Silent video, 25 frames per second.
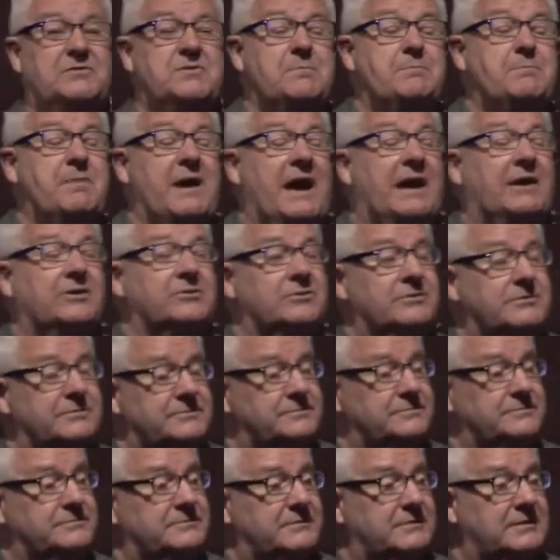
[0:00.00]
the battle,
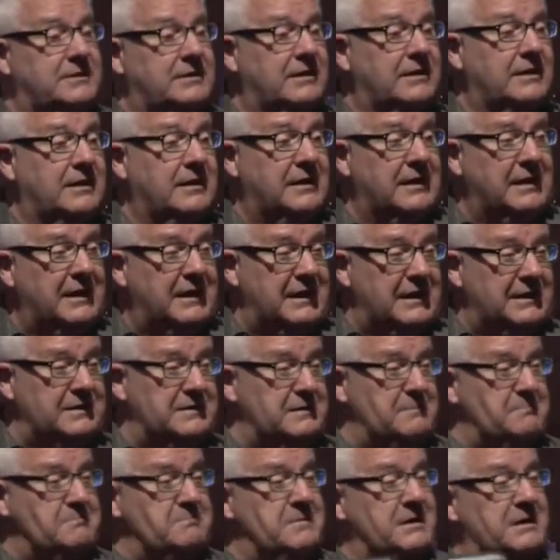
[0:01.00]
in
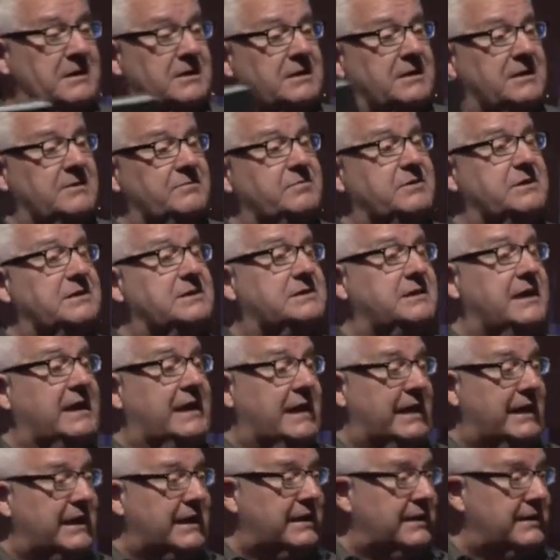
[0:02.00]
the middle of the
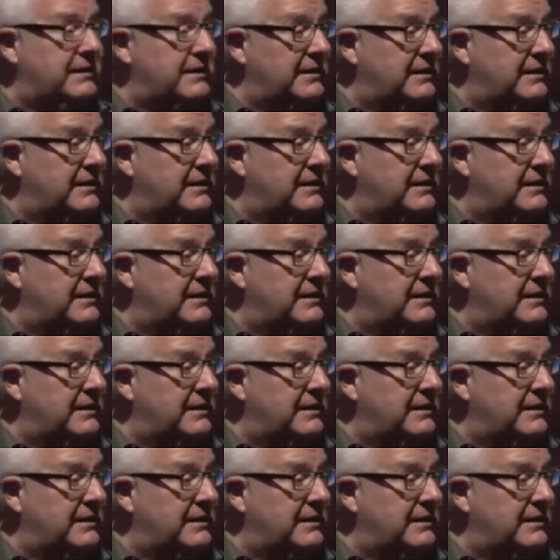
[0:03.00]
day,